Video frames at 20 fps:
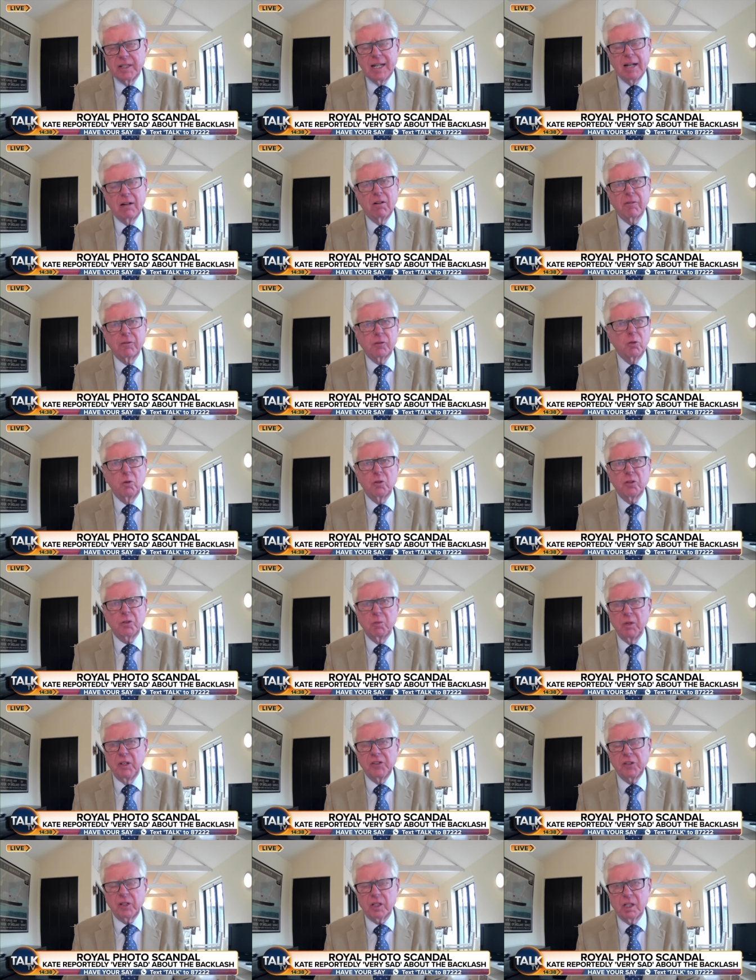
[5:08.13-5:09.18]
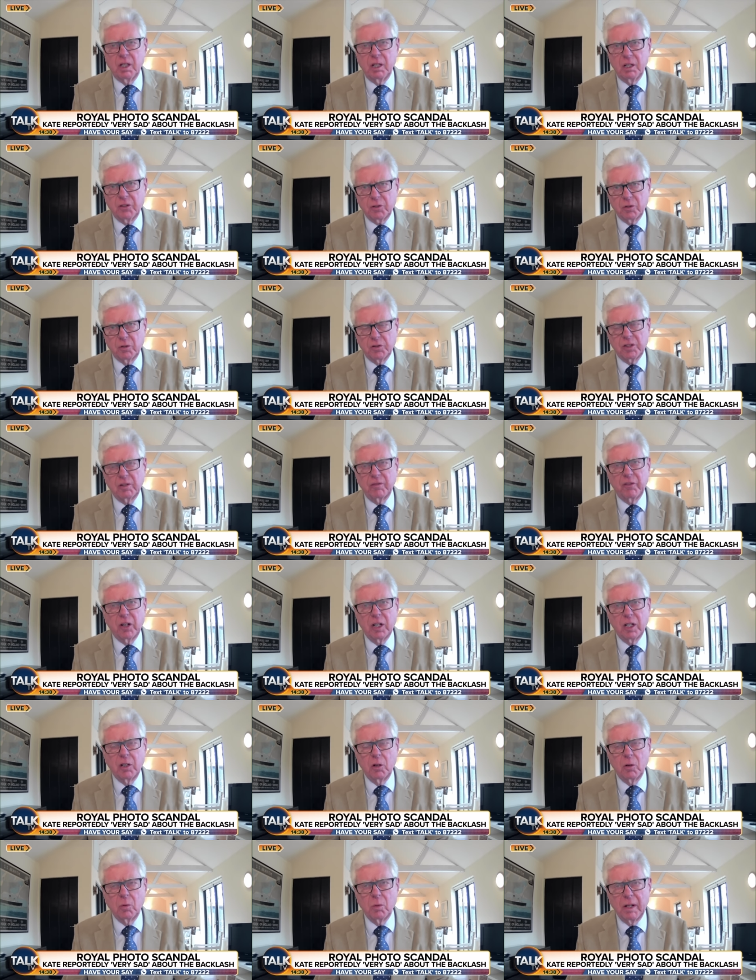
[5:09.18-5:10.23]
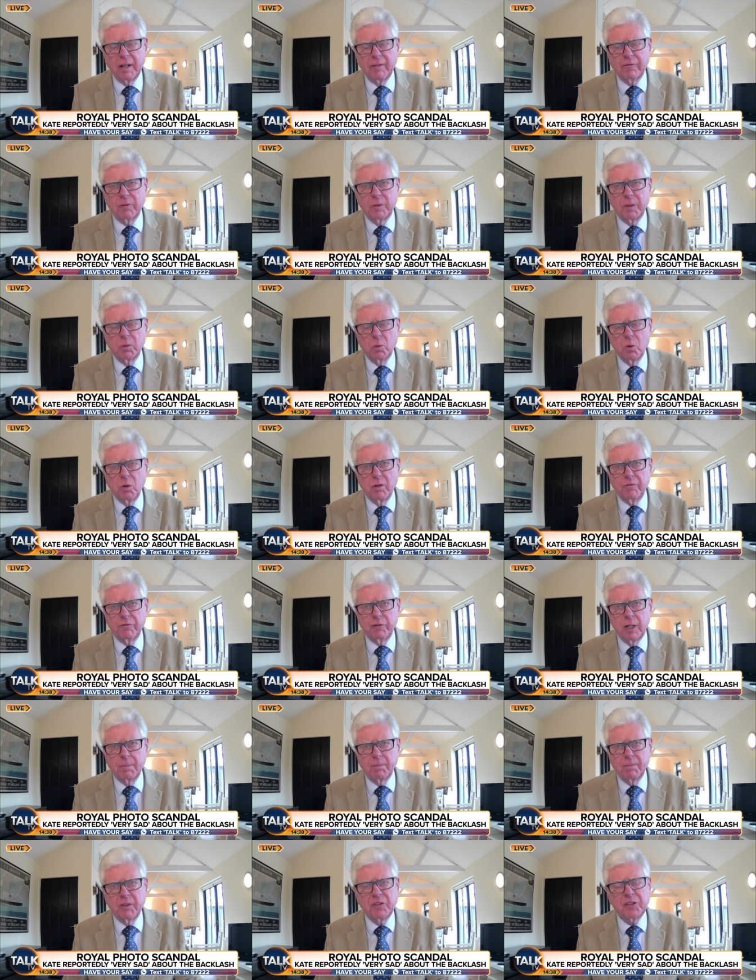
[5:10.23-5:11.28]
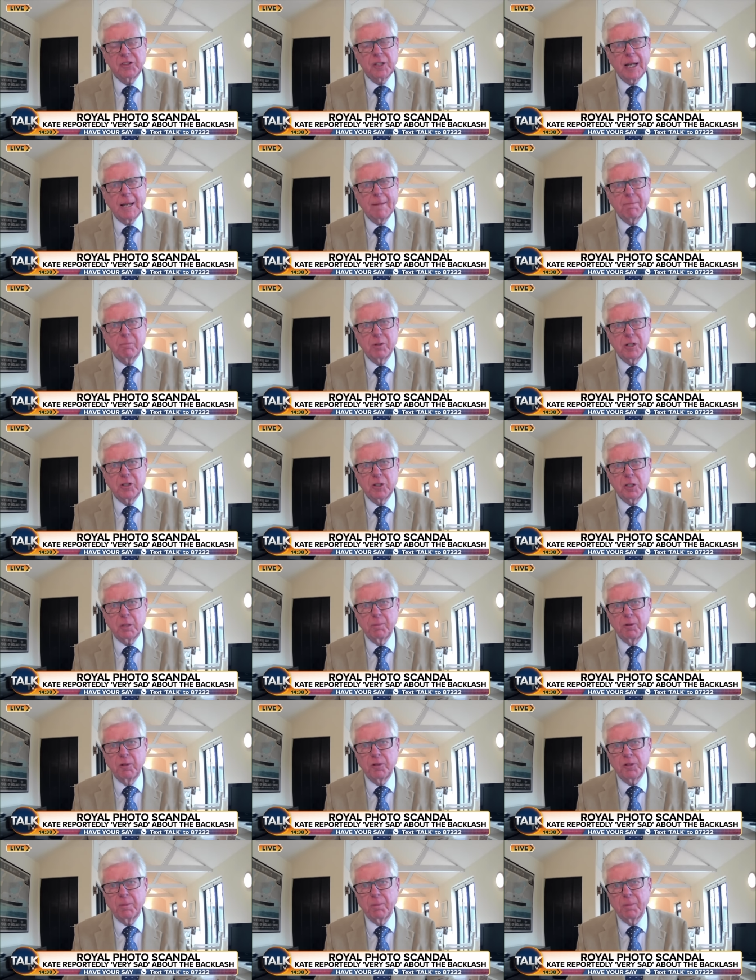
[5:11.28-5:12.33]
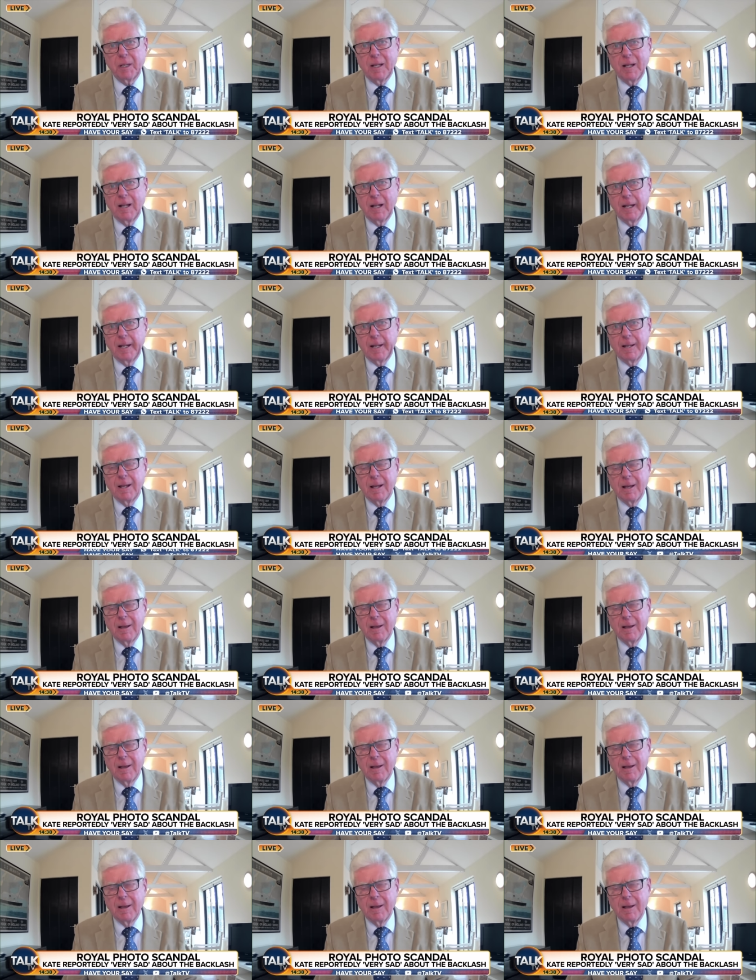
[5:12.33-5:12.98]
Now, of course, Windsor Castle is a very long way from the war front, but the same principles apply,